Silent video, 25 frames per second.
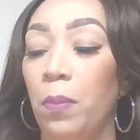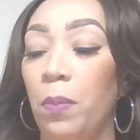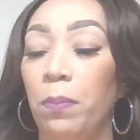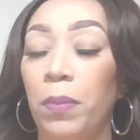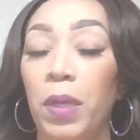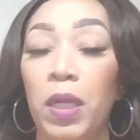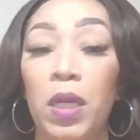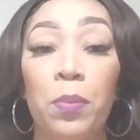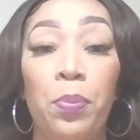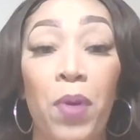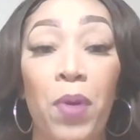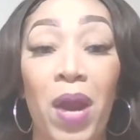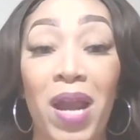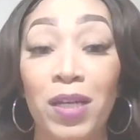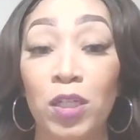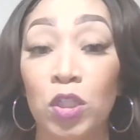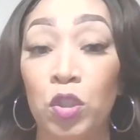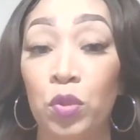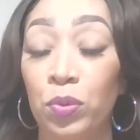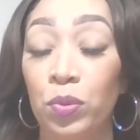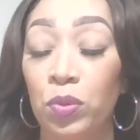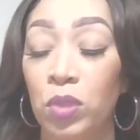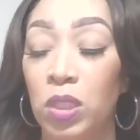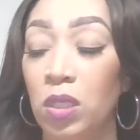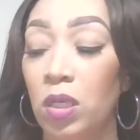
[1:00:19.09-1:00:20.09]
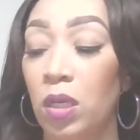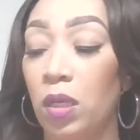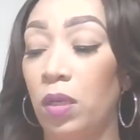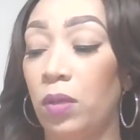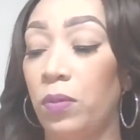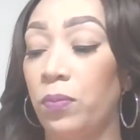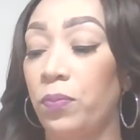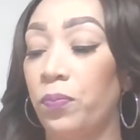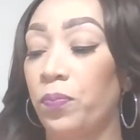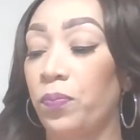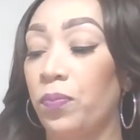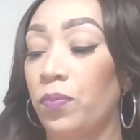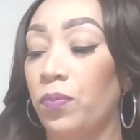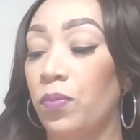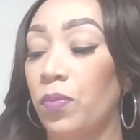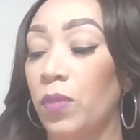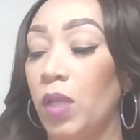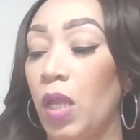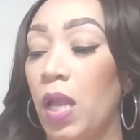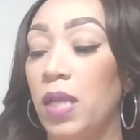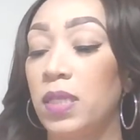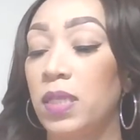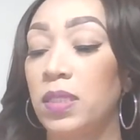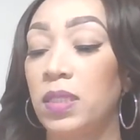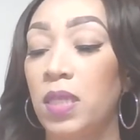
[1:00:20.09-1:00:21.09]
Many practice routine
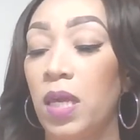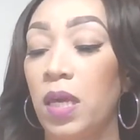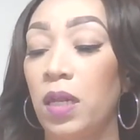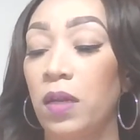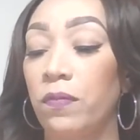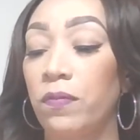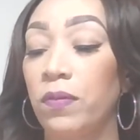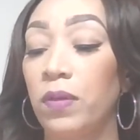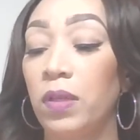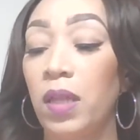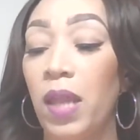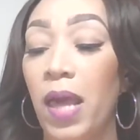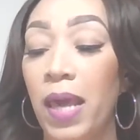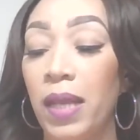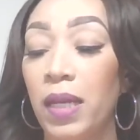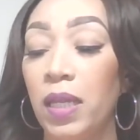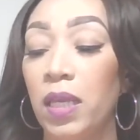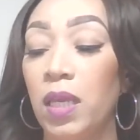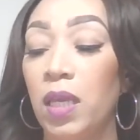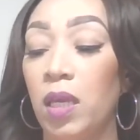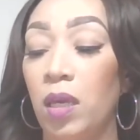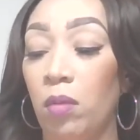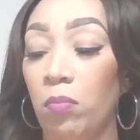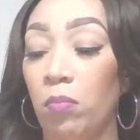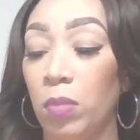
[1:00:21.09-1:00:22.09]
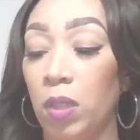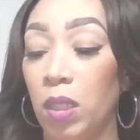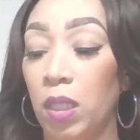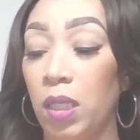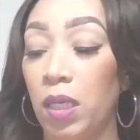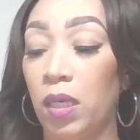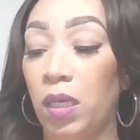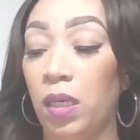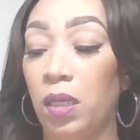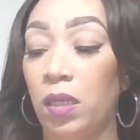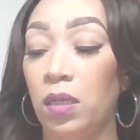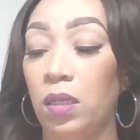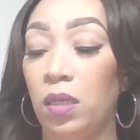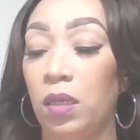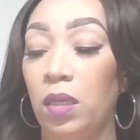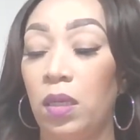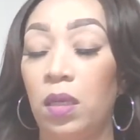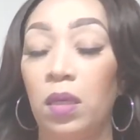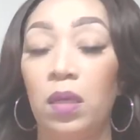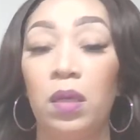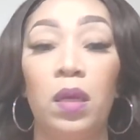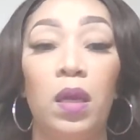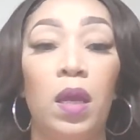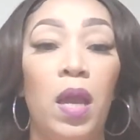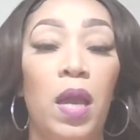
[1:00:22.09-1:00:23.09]
instead of letting him lead.
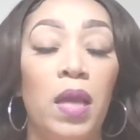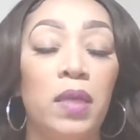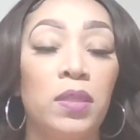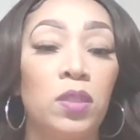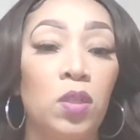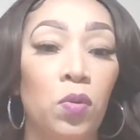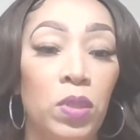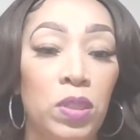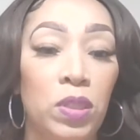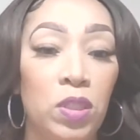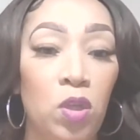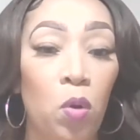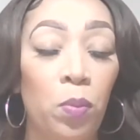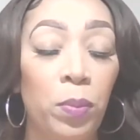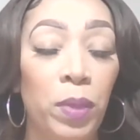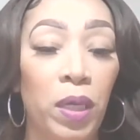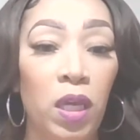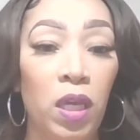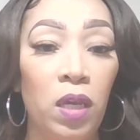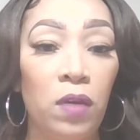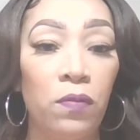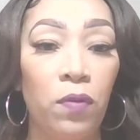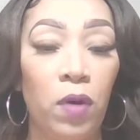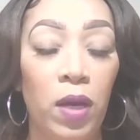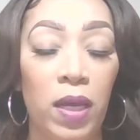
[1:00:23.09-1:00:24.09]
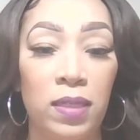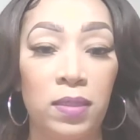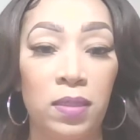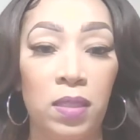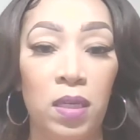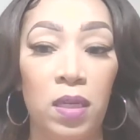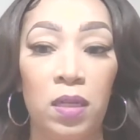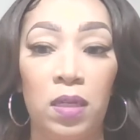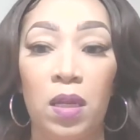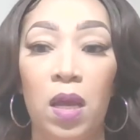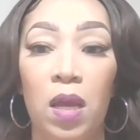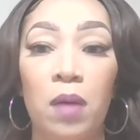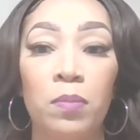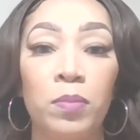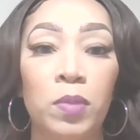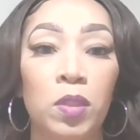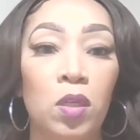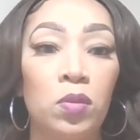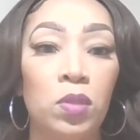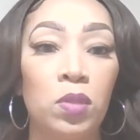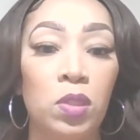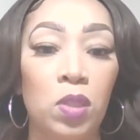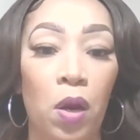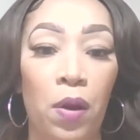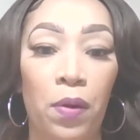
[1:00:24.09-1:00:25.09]
And so he told me evil has ended. I'm
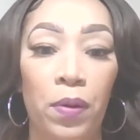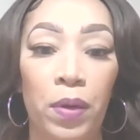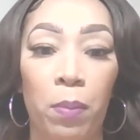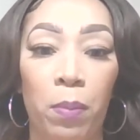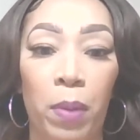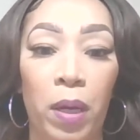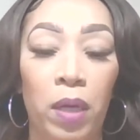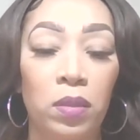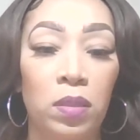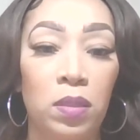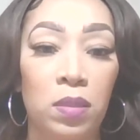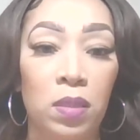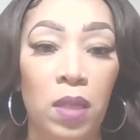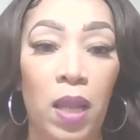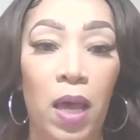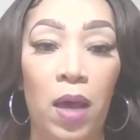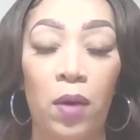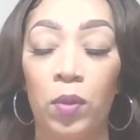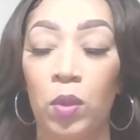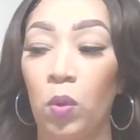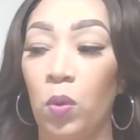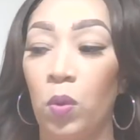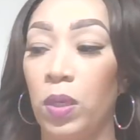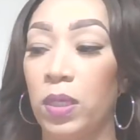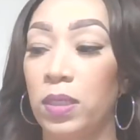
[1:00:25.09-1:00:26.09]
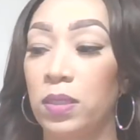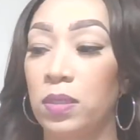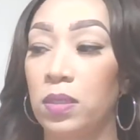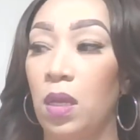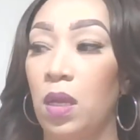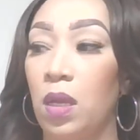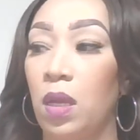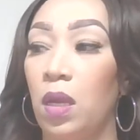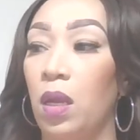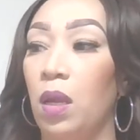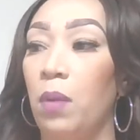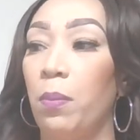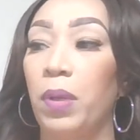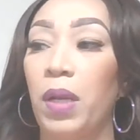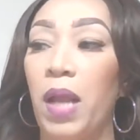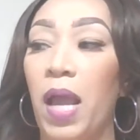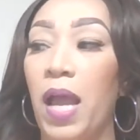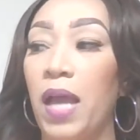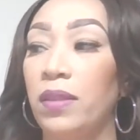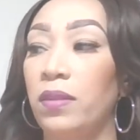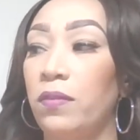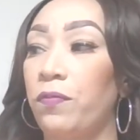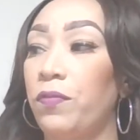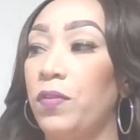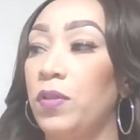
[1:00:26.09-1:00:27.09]
so sorry about this loud noise, but I
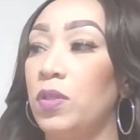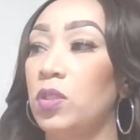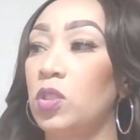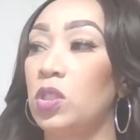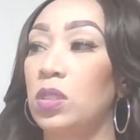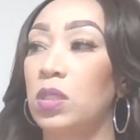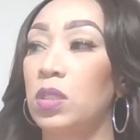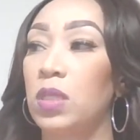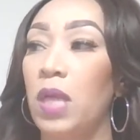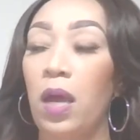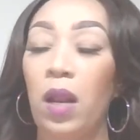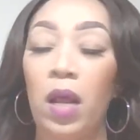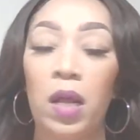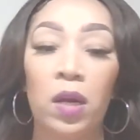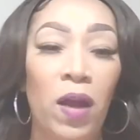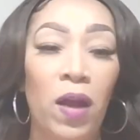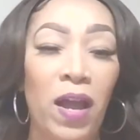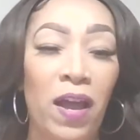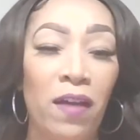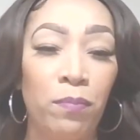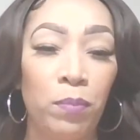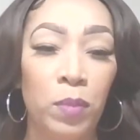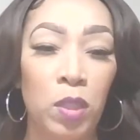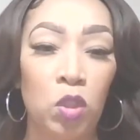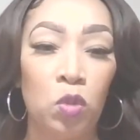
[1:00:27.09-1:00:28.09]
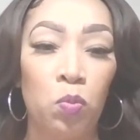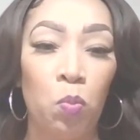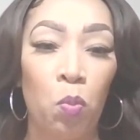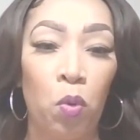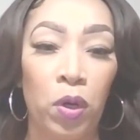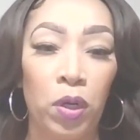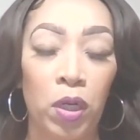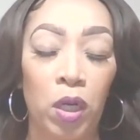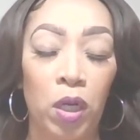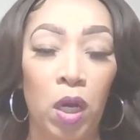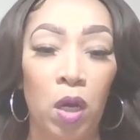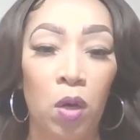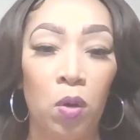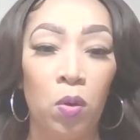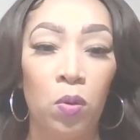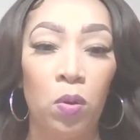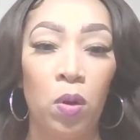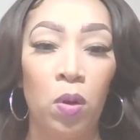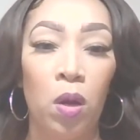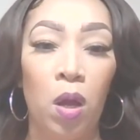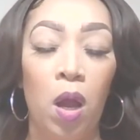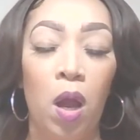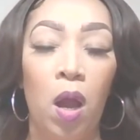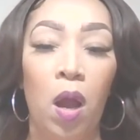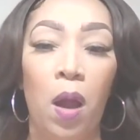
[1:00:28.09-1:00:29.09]
have to finish this out. I don't have much more to go,
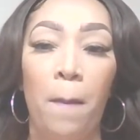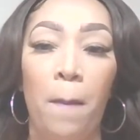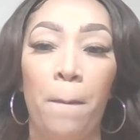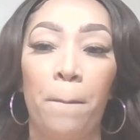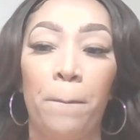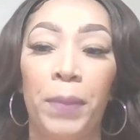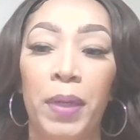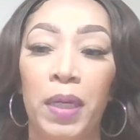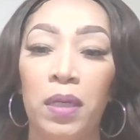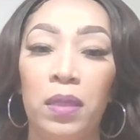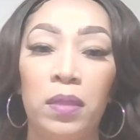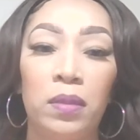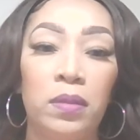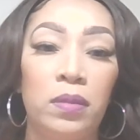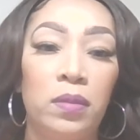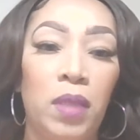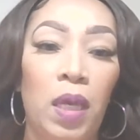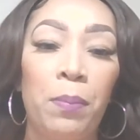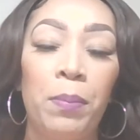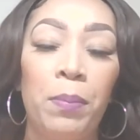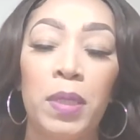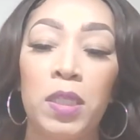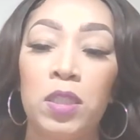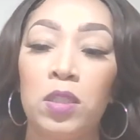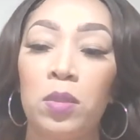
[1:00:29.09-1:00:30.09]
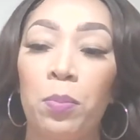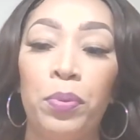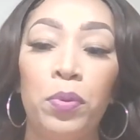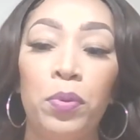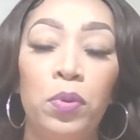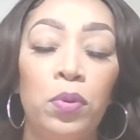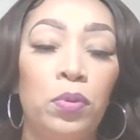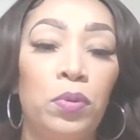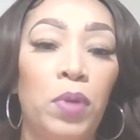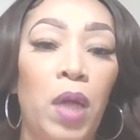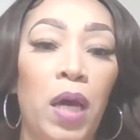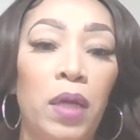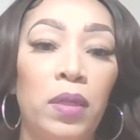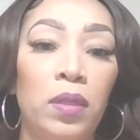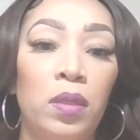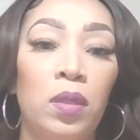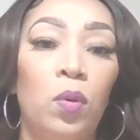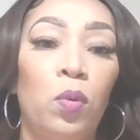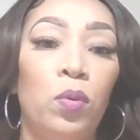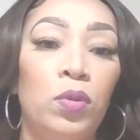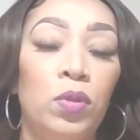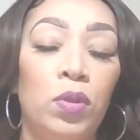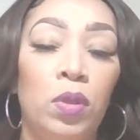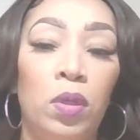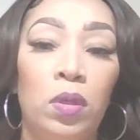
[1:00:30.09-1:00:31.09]
but they must have pulled out
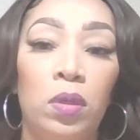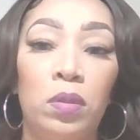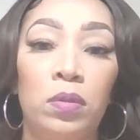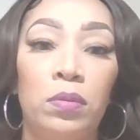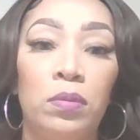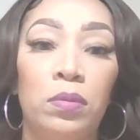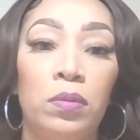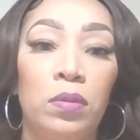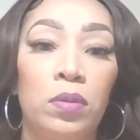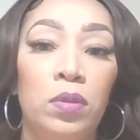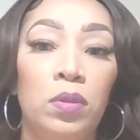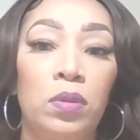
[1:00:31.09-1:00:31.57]
the